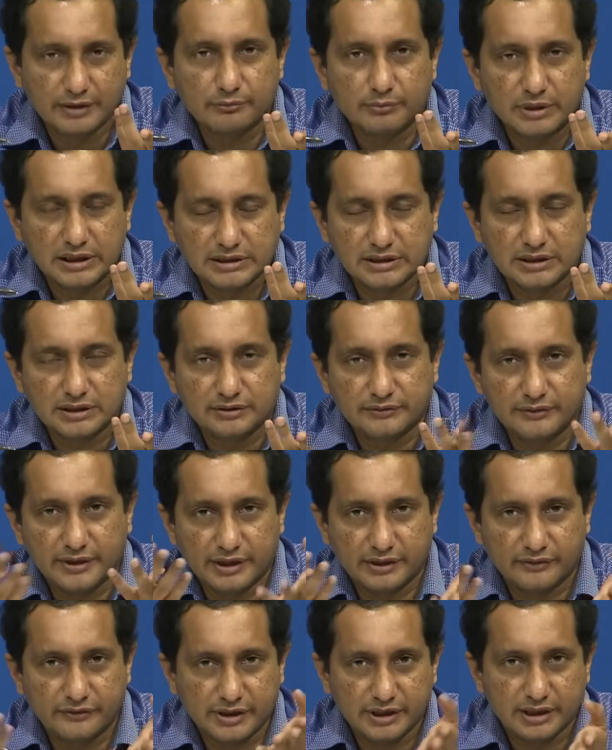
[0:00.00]
muscles
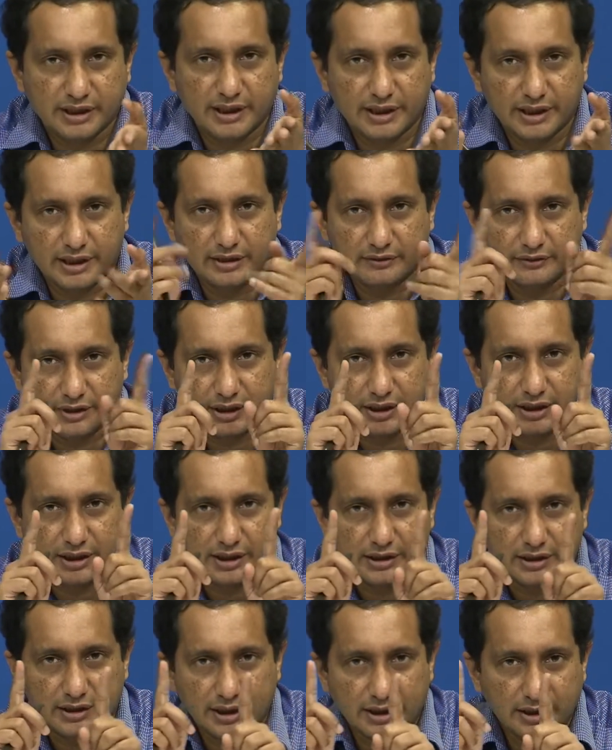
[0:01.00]
where which are innervated
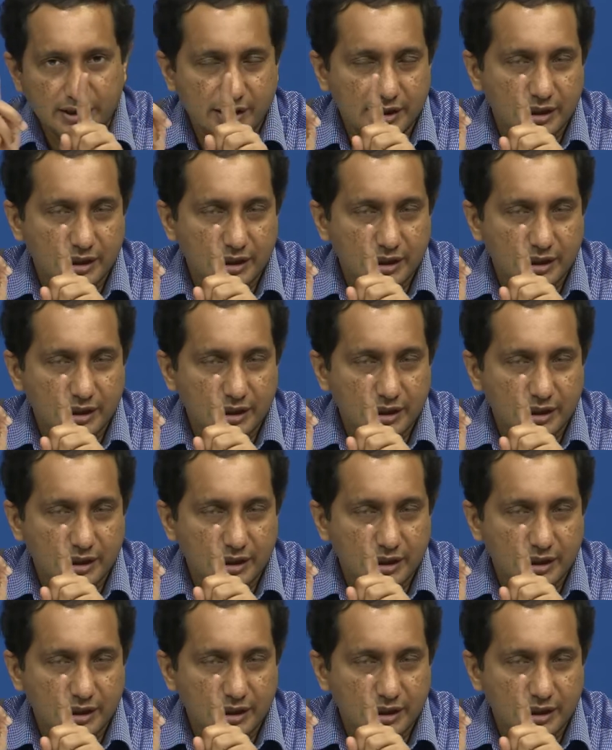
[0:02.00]
and that